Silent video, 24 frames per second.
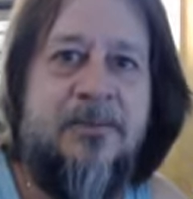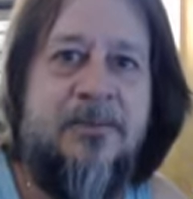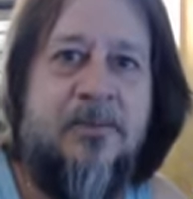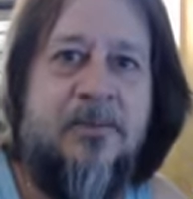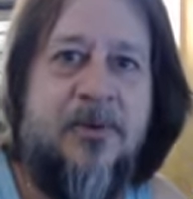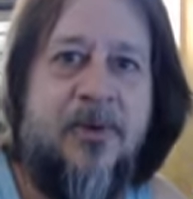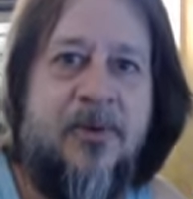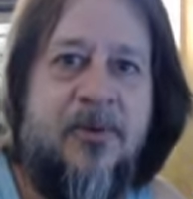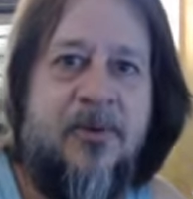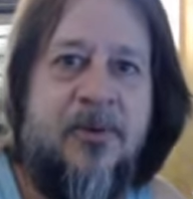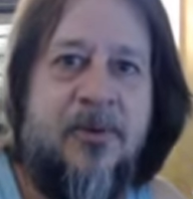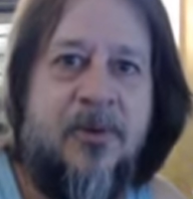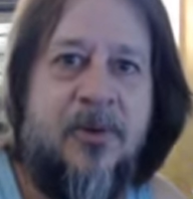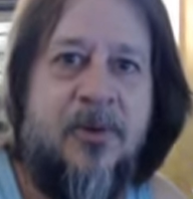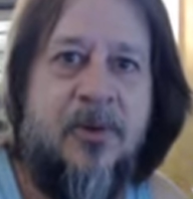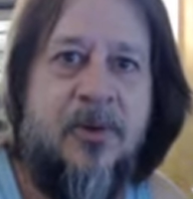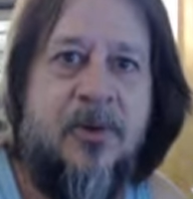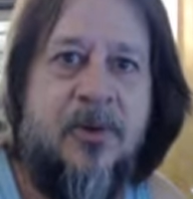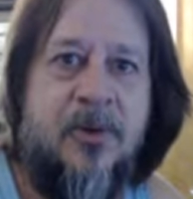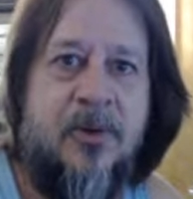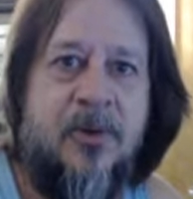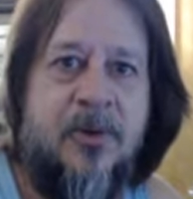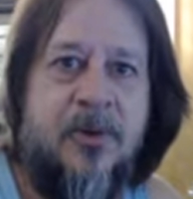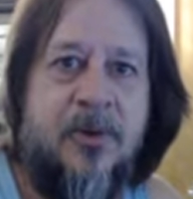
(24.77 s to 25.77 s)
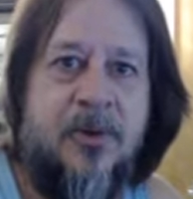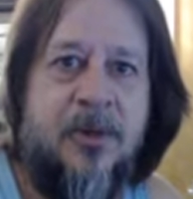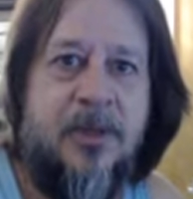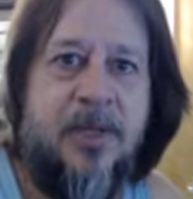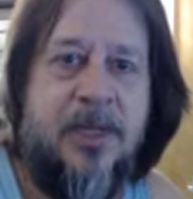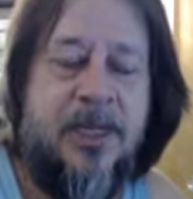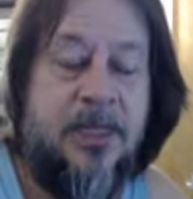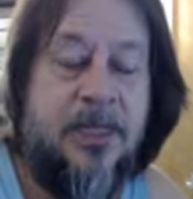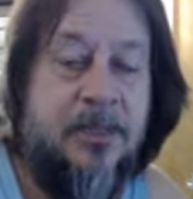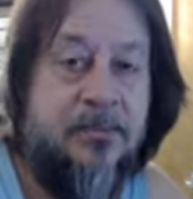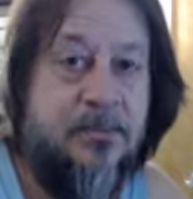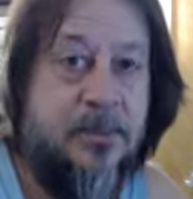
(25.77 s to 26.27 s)
before
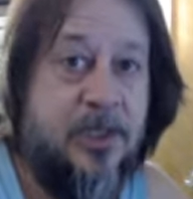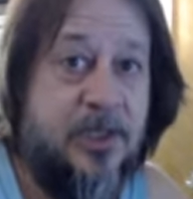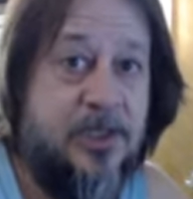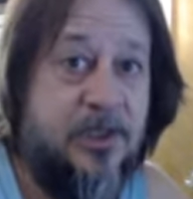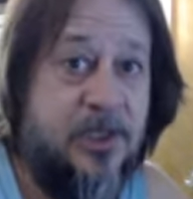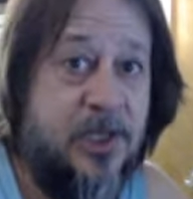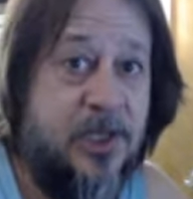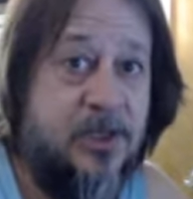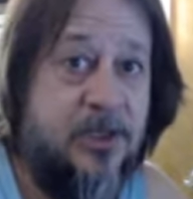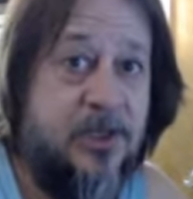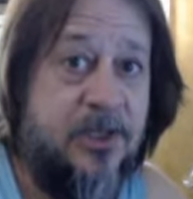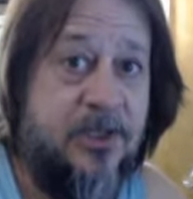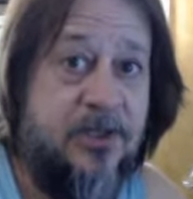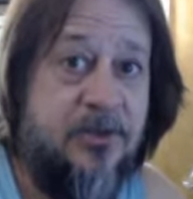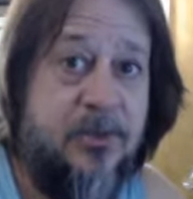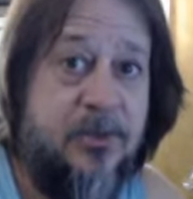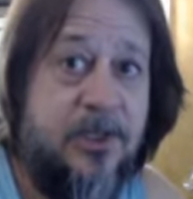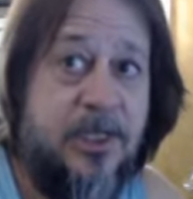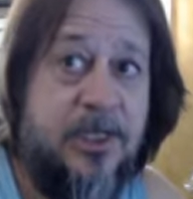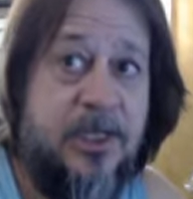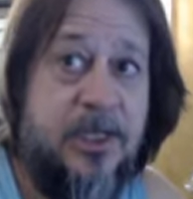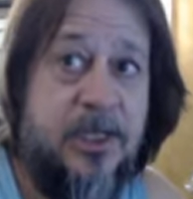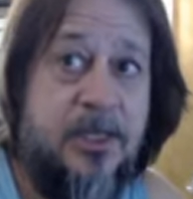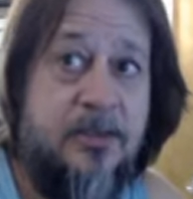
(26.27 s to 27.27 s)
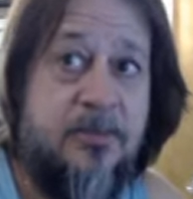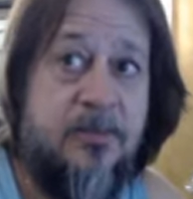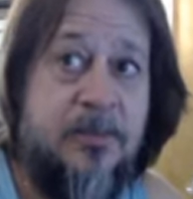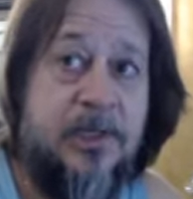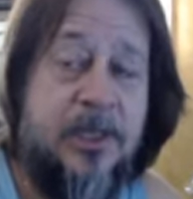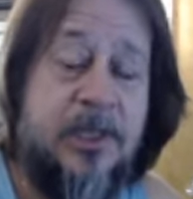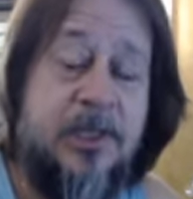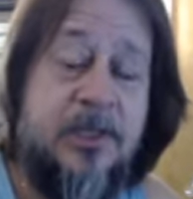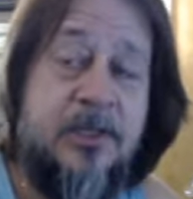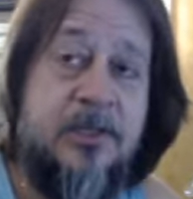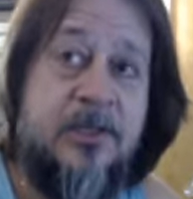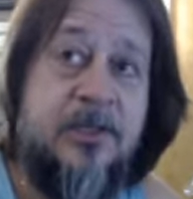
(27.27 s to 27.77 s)
getting my son this weekend
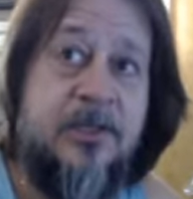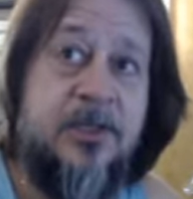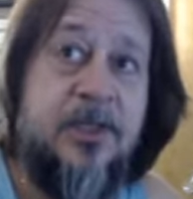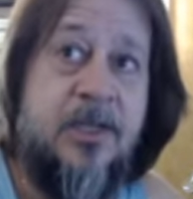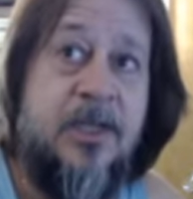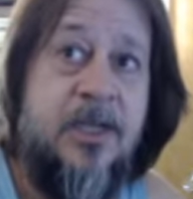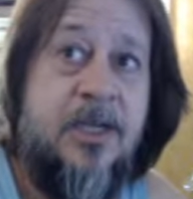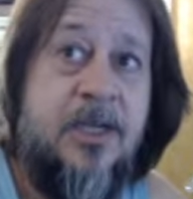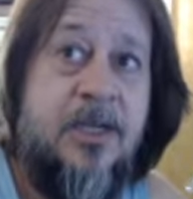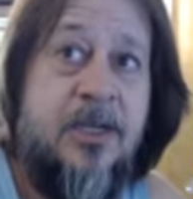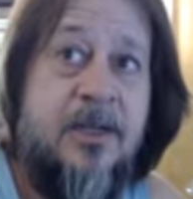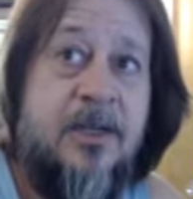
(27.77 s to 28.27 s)
because